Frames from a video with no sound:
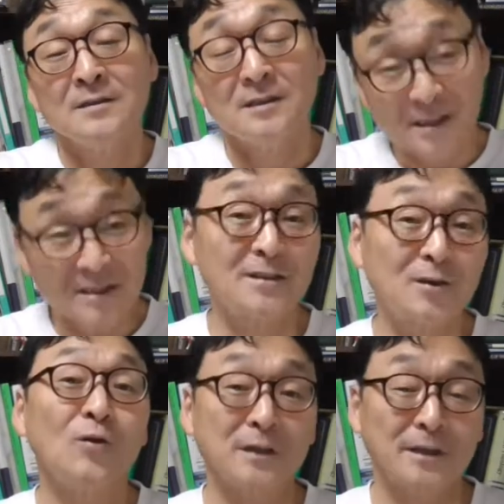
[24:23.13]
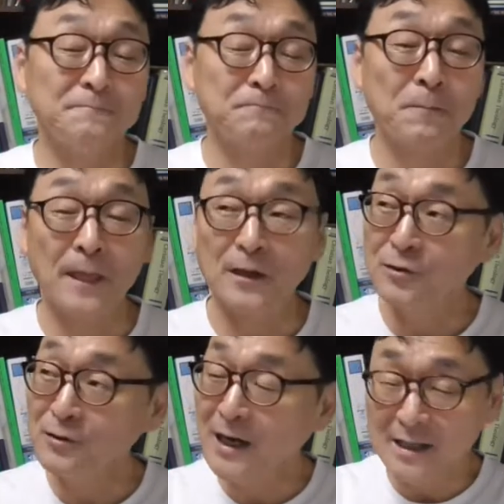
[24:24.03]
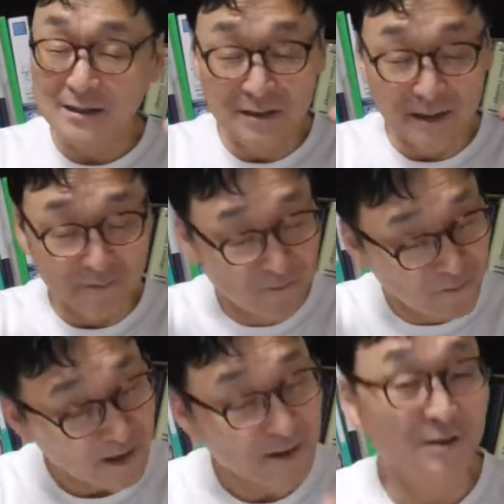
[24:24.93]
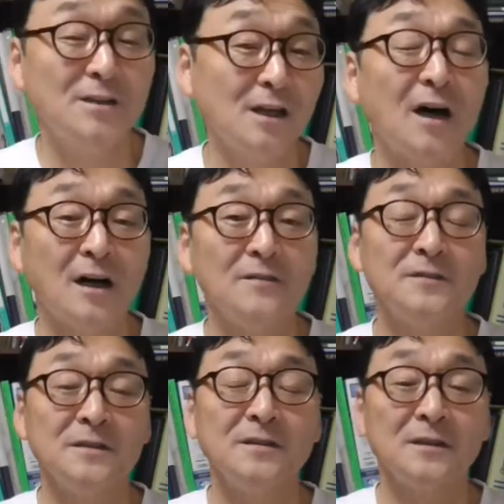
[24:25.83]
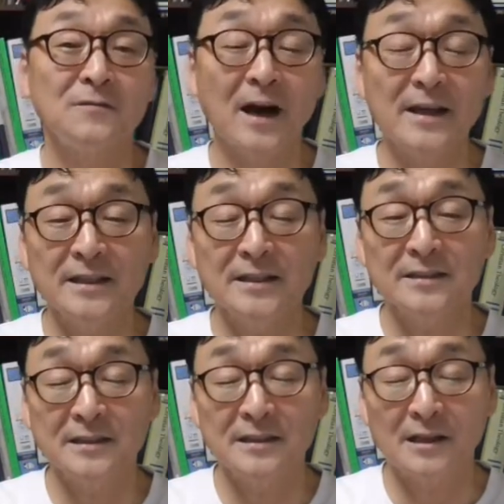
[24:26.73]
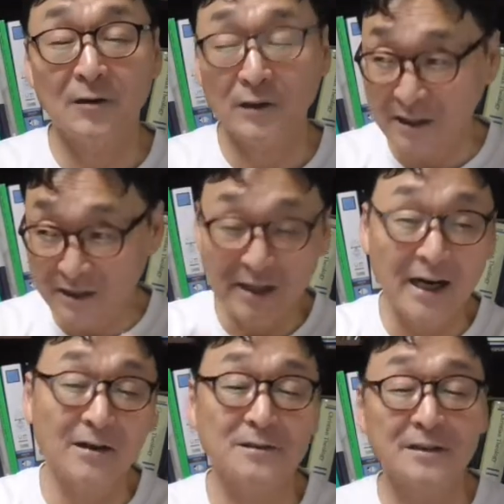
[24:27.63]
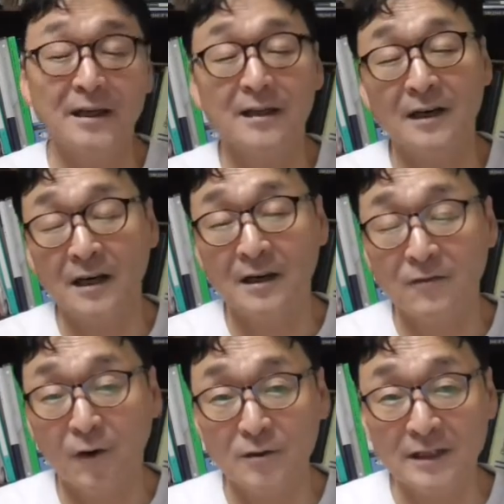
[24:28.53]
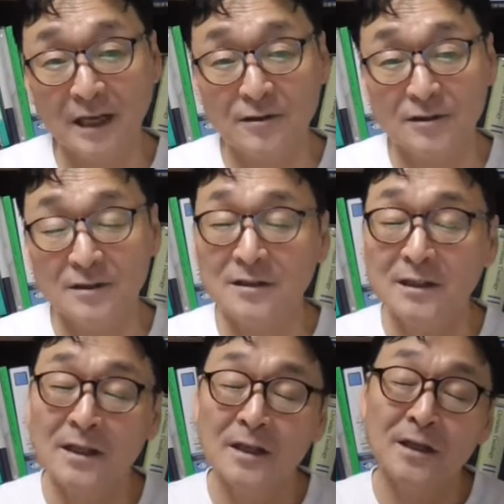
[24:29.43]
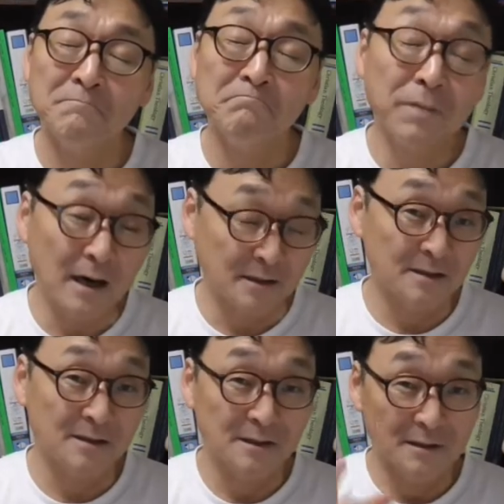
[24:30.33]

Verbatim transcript: Jesus told them you guys did a very good job finding or kicking out the uh, false doctrines, but